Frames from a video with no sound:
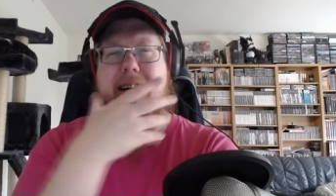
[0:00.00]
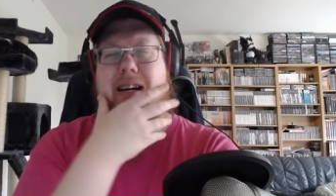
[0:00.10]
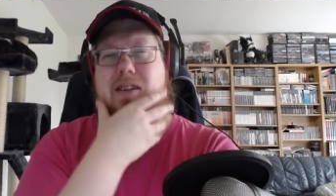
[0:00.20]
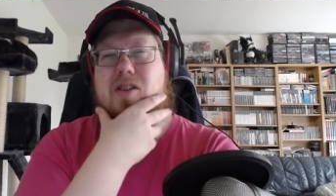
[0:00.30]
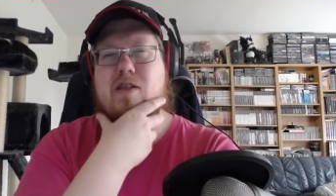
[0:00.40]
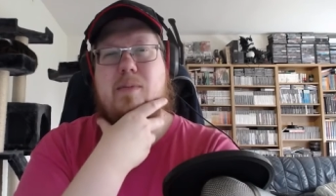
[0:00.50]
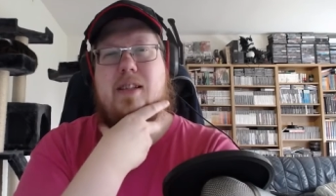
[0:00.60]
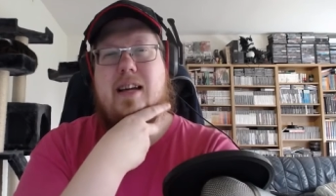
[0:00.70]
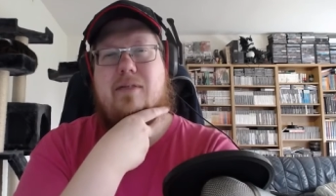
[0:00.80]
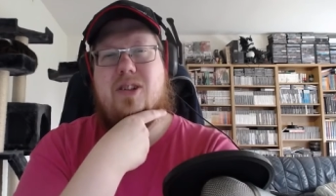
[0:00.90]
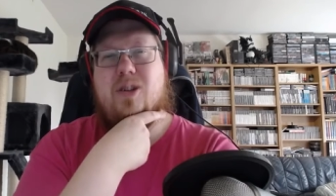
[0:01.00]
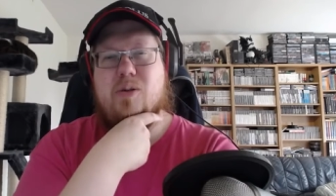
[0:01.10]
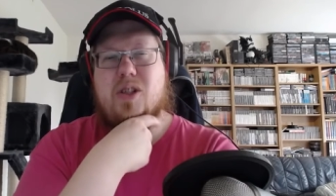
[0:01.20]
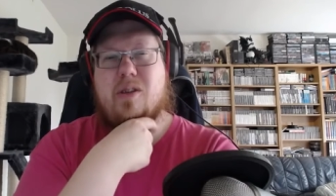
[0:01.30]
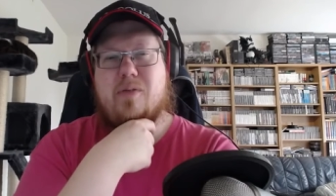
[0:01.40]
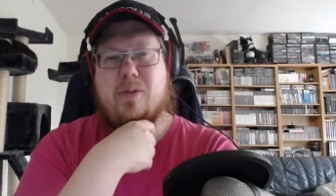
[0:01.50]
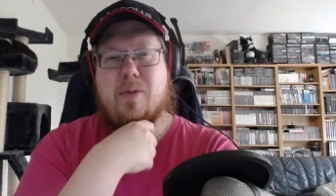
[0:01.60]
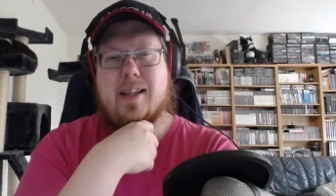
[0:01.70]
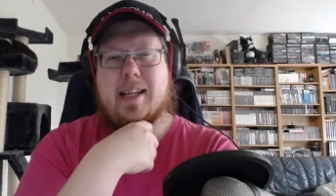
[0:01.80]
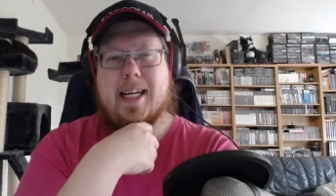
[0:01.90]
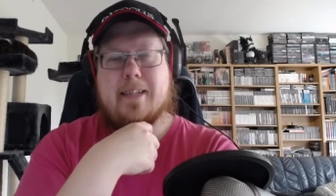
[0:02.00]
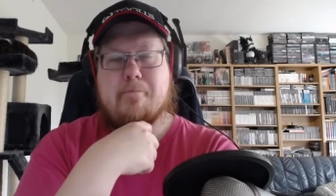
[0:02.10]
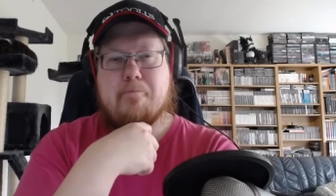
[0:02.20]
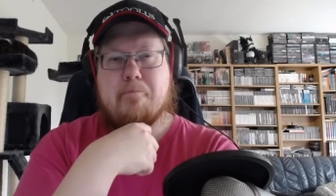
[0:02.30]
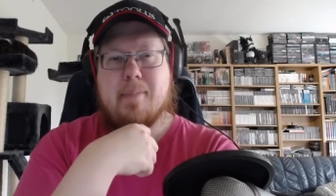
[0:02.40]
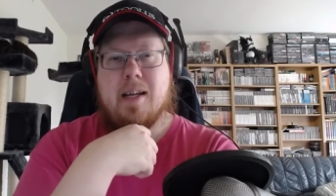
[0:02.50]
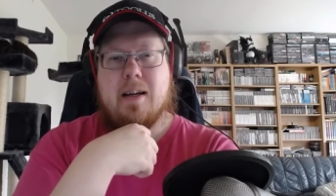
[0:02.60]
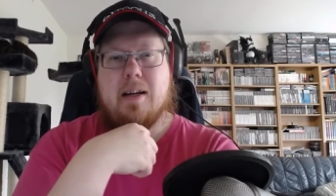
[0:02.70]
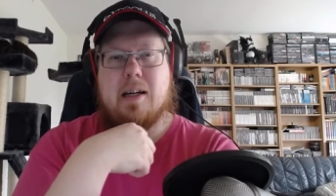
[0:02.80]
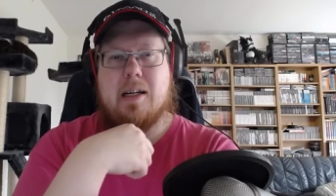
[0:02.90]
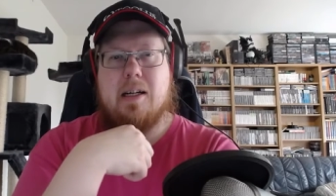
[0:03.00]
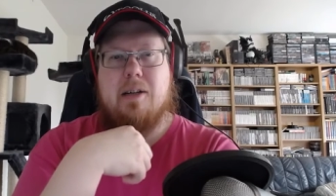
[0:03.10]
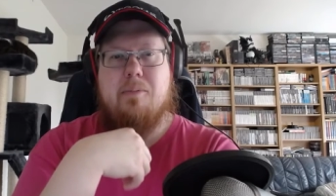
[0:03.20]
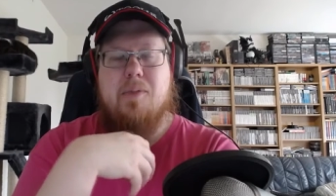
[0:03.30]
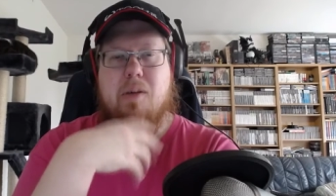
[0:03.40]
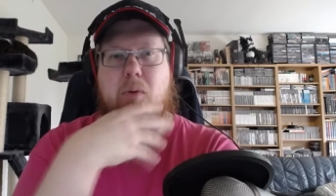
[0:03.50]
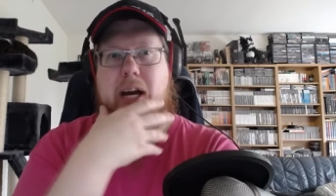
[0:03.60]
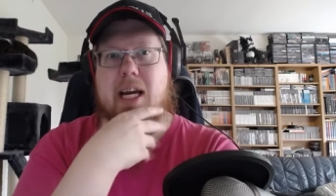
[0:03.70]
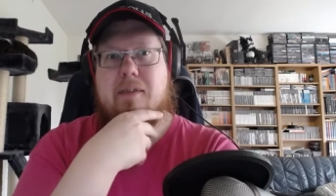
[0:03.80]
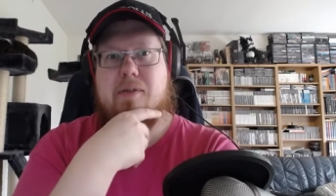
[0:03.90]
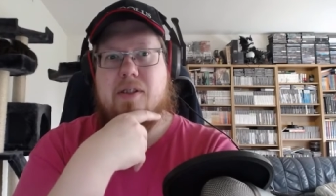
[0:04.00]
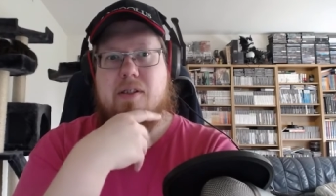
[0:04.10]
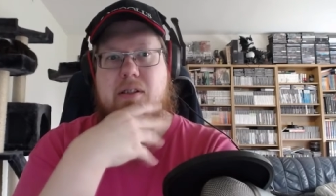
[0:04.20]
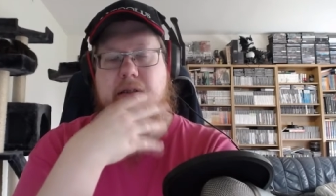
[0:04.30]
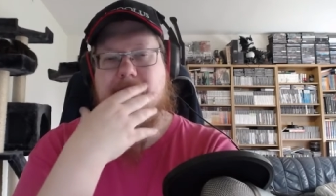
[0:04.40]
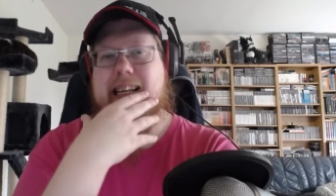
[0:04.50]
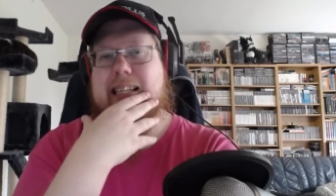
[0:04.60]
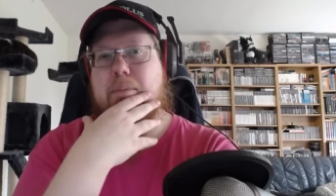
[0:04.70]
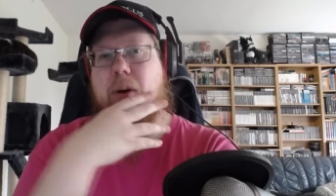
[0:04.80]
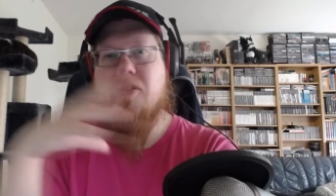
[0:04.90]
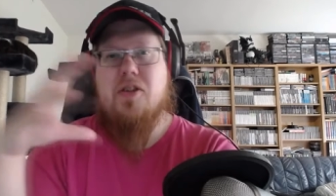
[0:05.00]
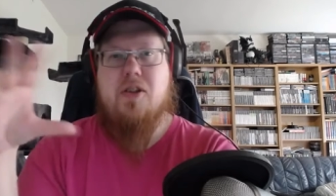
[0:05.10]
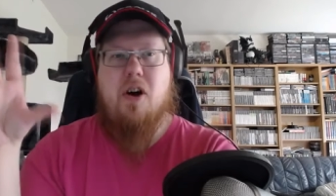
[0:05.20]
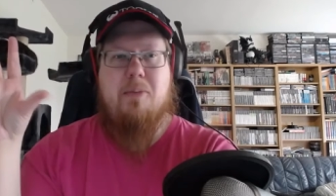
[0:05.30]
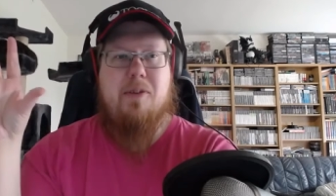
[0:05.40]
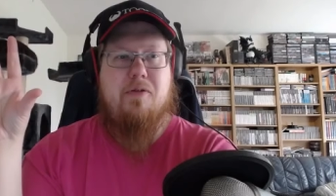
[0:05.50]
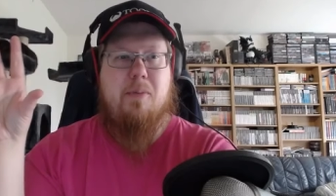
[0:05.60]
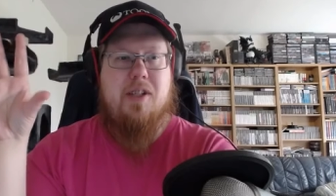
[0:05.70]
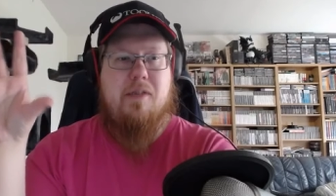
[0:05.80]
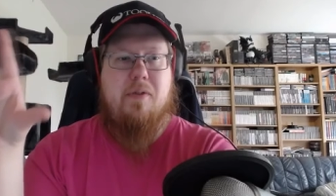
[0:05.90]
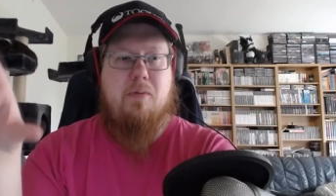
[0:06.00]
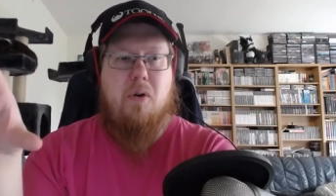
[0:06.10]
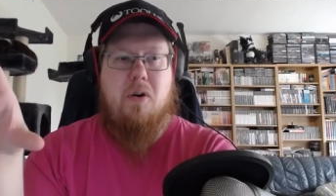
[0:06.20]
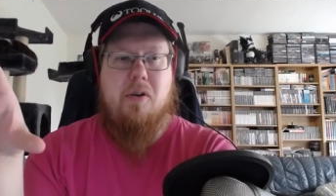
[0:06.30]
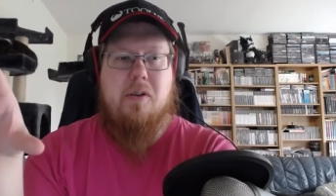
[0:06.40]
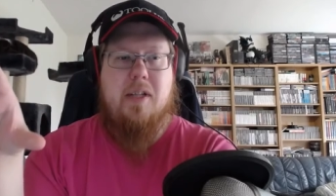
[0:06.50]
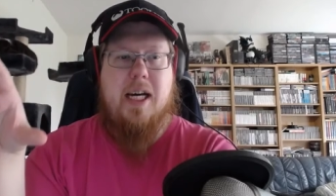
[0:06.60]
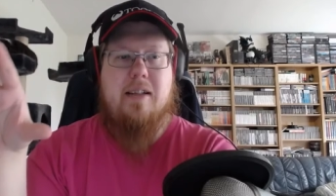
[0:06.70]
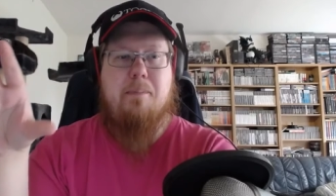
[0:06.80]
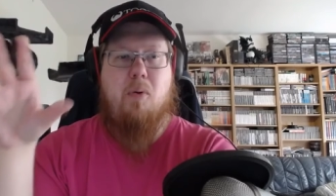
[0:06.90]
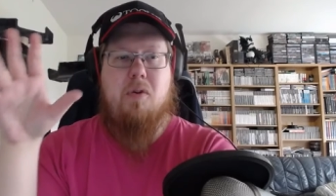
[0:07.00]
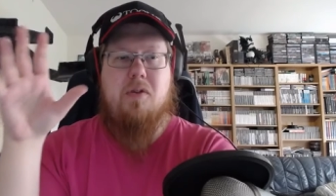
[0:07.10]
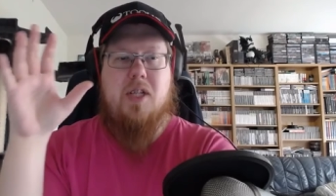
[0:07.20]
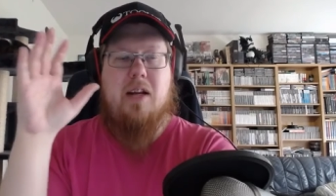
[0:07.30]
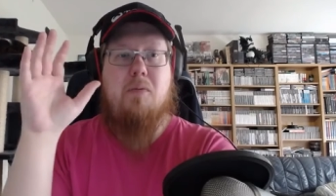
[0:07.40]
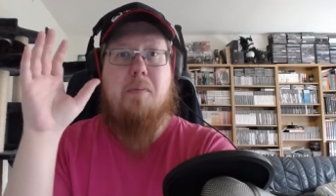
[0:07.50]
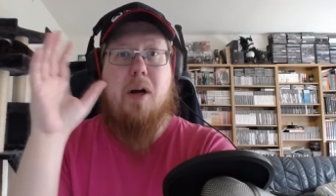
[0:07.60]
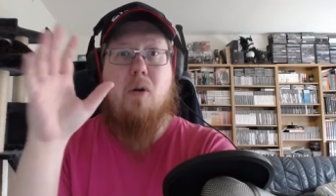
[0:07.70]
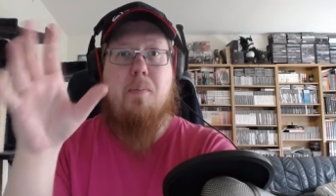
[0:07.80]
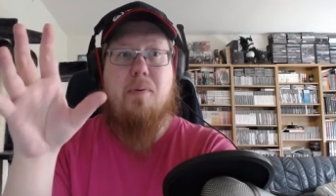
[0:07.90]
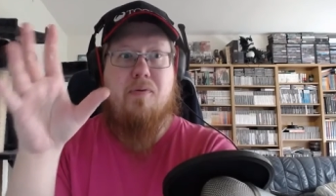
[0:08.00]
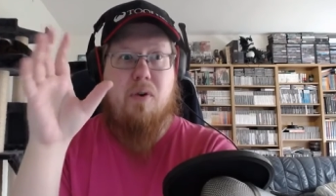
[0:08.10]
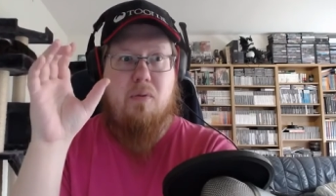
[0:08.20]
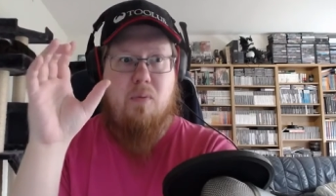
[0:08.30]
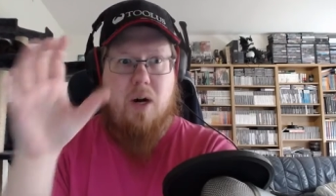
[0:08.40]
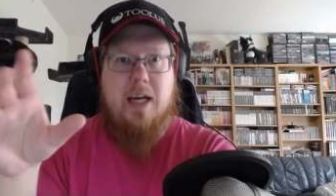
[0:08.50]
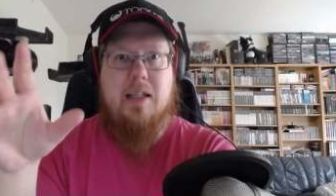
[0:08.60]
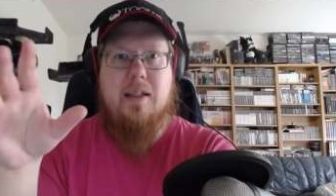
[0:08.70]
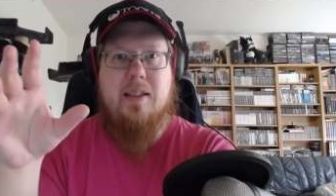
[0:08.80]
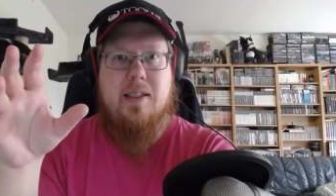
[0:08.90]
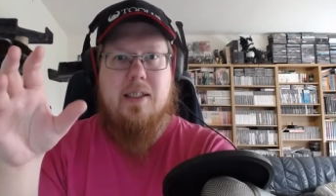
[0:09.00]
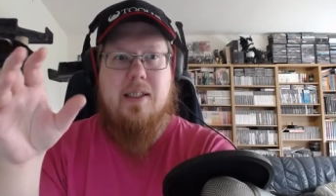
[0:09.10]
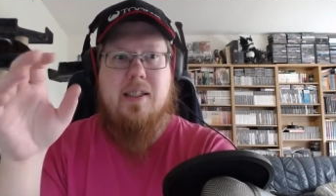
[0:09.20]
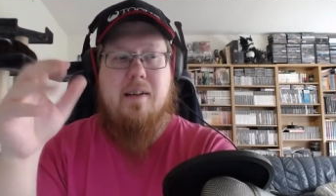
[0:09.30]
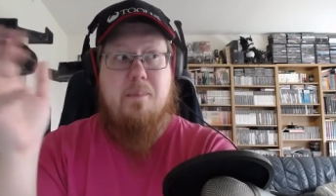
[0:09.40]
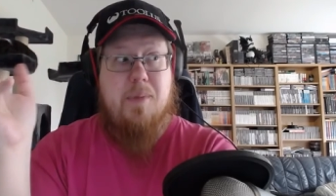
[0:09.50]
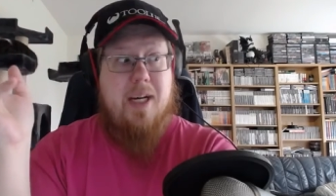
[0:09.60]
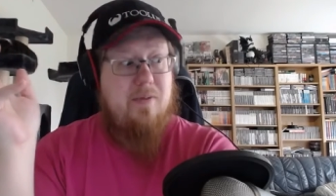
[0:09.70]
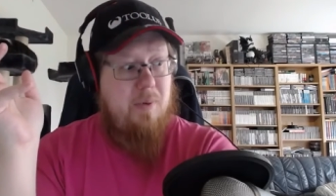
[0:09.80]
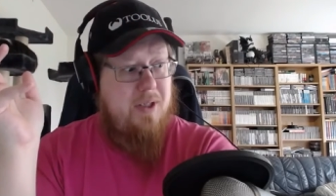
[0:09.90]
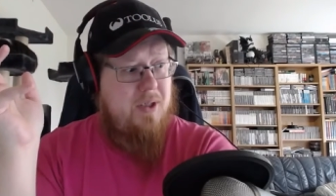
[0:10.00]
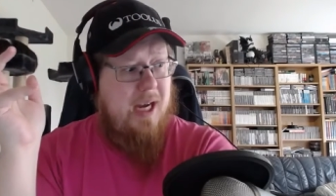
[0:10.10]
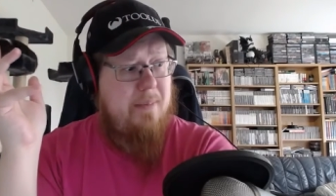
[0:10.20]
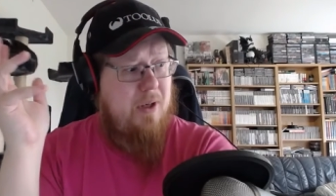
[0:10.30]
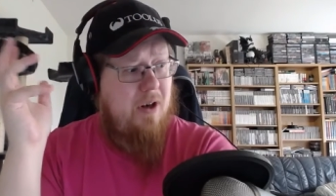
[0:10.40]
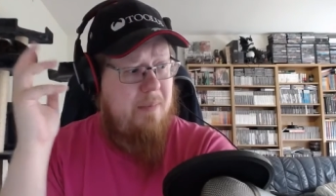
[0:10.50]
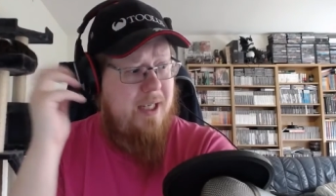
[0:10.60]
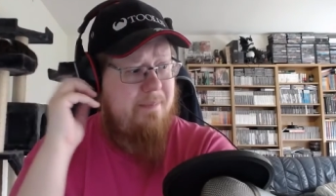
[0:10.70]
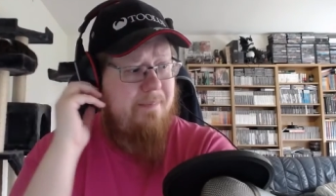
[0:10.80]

I assume it have to do something with, like, the waves, that the monsters coming from a different world, and the portals can only be open for a while, and that is where the timer come in,